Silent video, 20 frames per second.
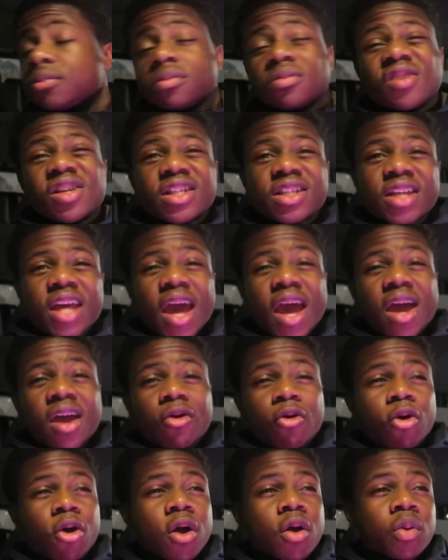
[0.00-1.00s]
Scat
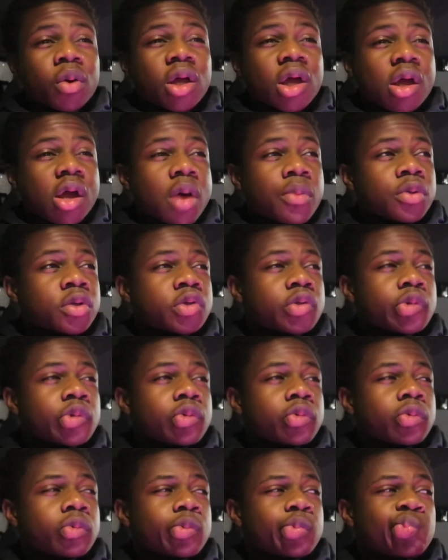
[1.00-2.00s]
or Hellcat coming
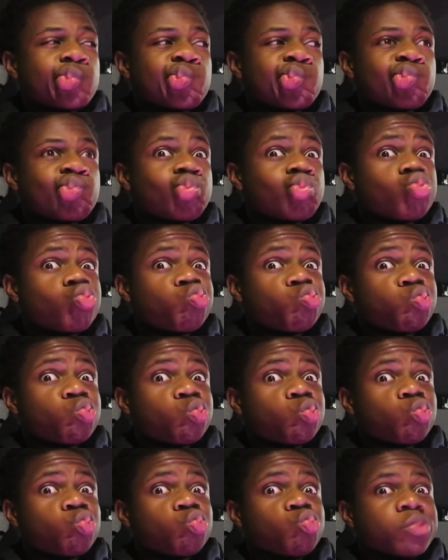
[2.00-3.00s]
soon?
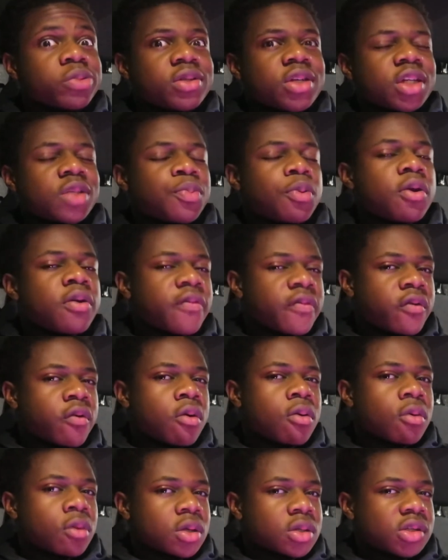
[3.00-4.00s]
6.4
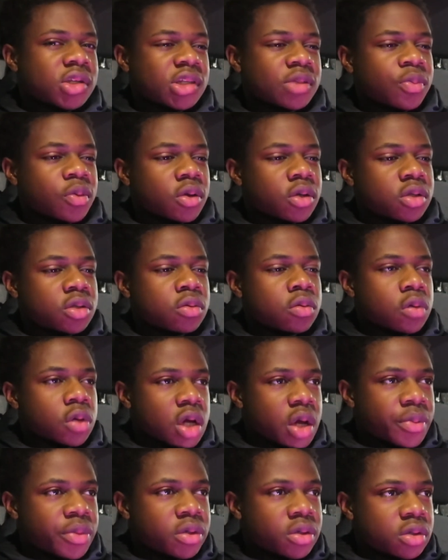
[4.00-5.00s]
or 6.2
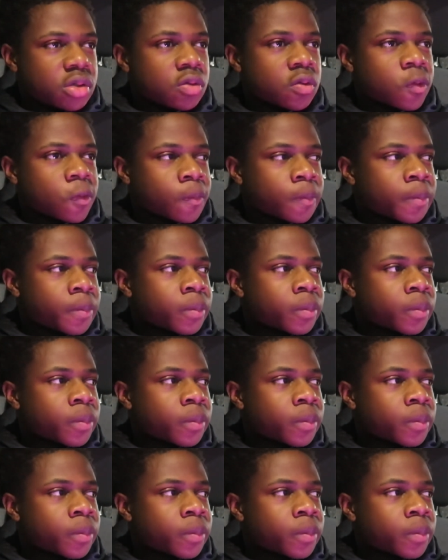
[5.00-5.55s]
coming soon?